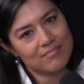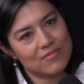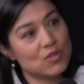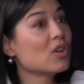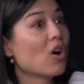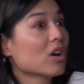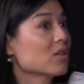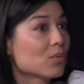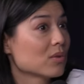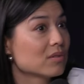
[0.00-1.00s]
to the
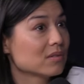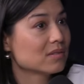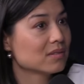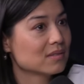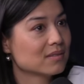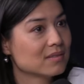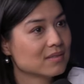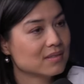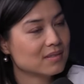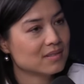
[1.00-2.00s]
art world? Yeah.
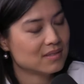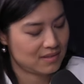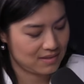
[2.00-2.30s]
So